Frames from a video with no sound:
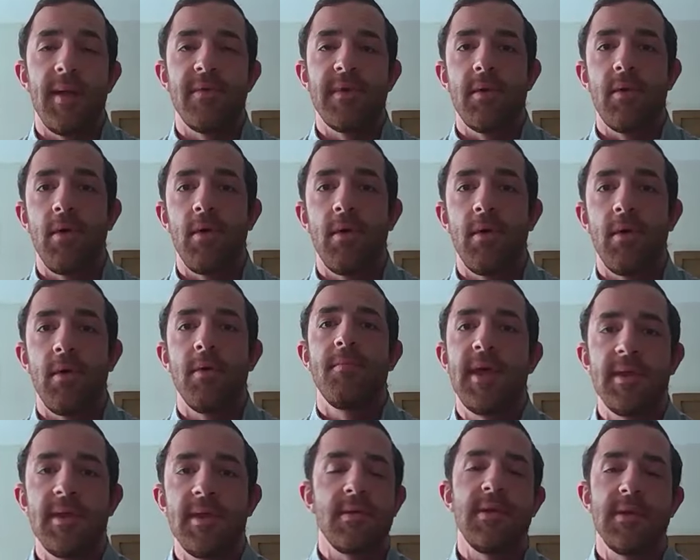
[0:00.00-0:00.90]
for
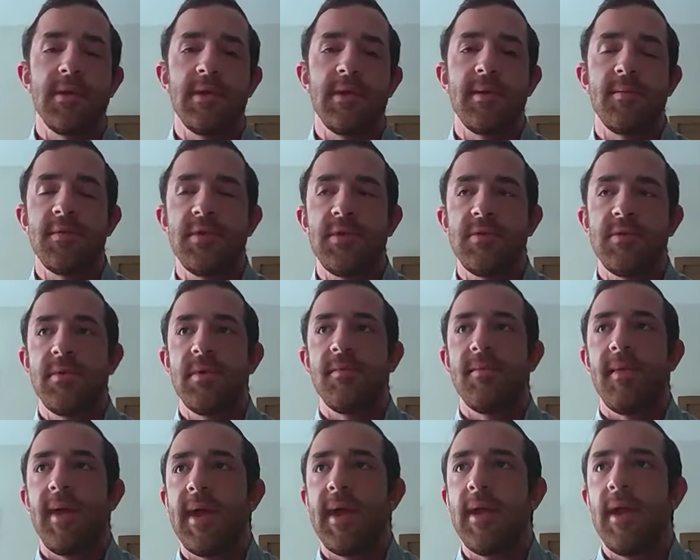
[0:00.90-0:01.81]
downhole based on these
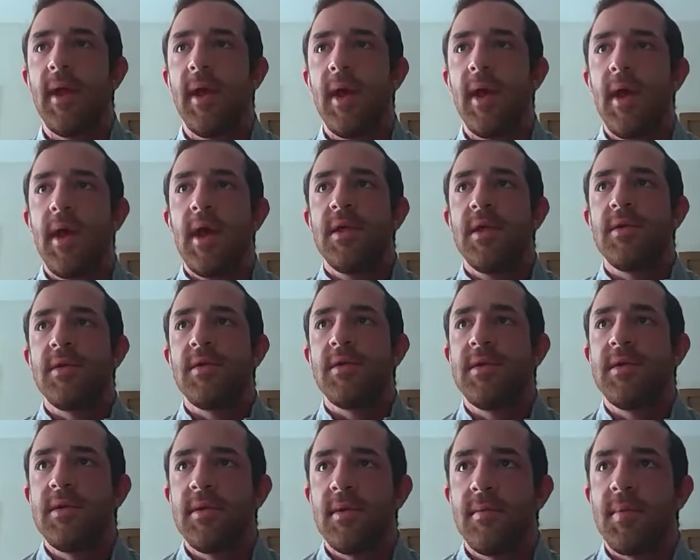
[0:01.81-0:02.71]
assumptions we had made.
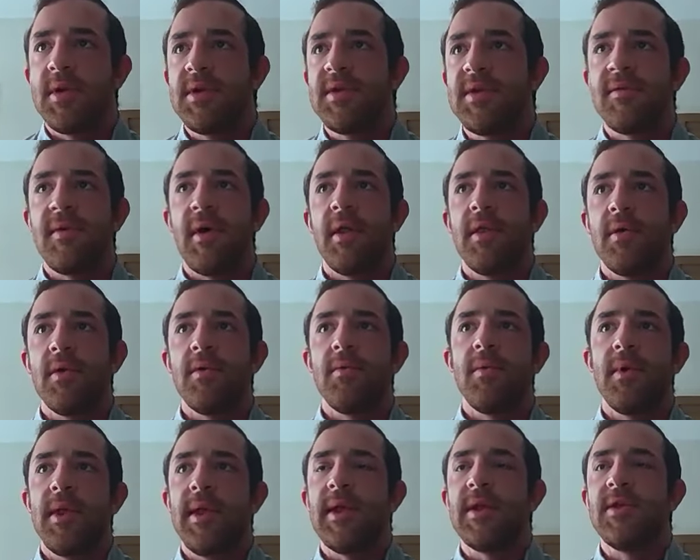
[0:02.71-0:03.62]
So there's a bunch
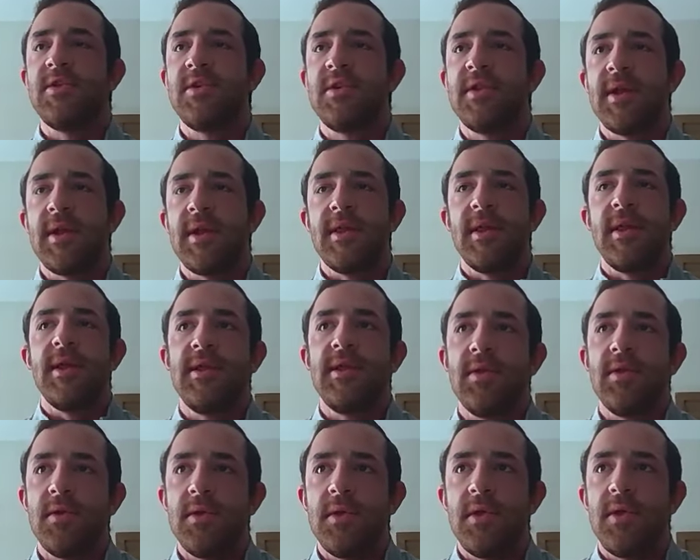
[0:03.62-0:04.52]
of other really interesting
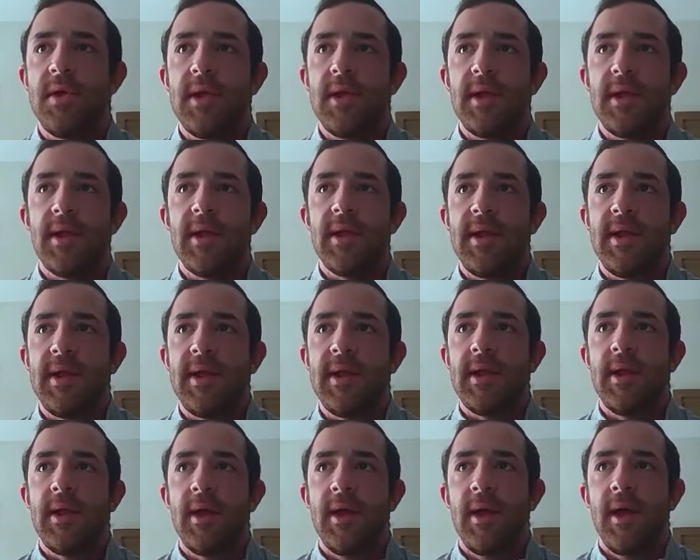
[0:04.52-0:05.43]
things you can
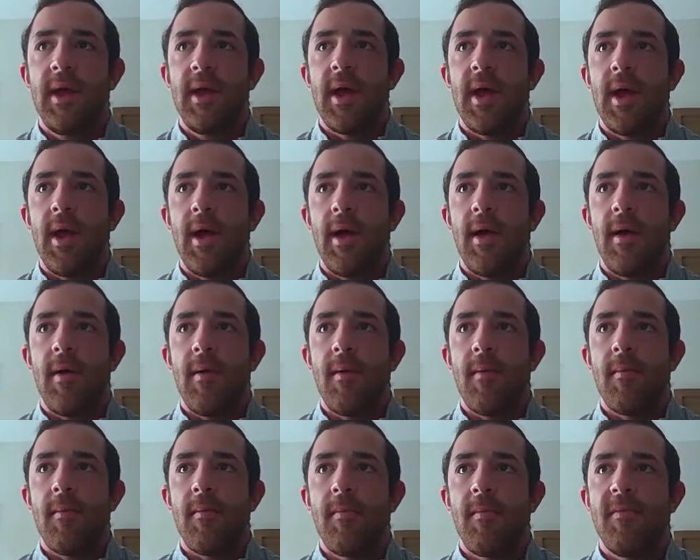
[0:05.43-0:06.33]
glean
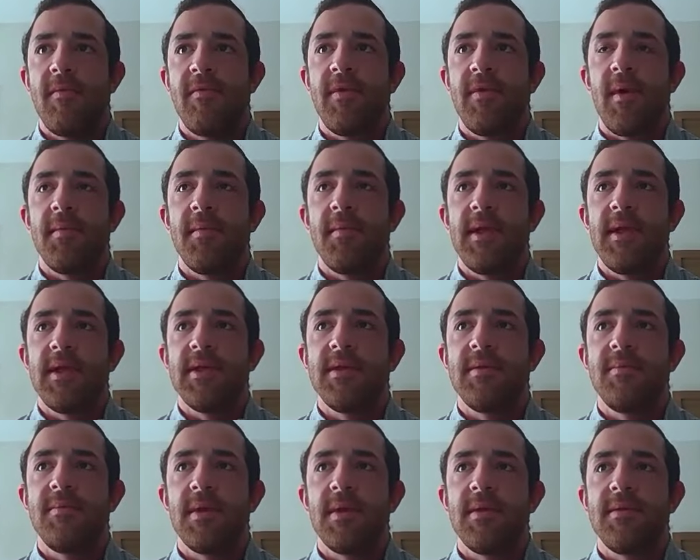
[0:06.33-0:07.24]
from
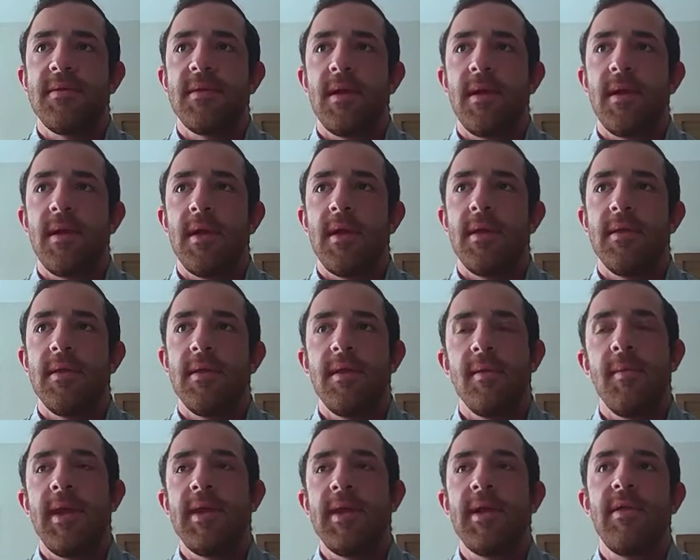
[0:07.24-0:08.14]
these, but the
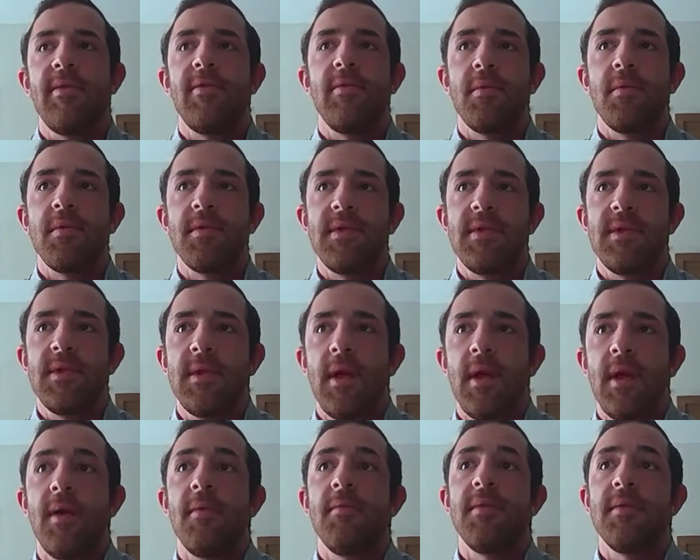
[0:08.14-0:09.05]
main deliverables
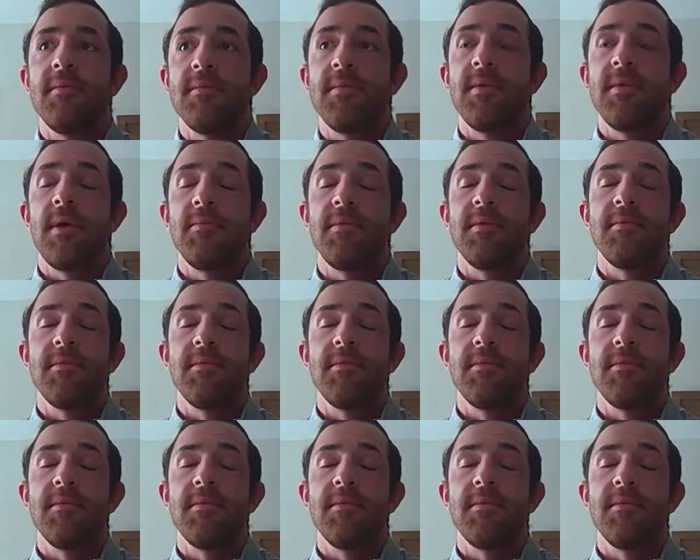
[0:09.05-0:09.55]
of the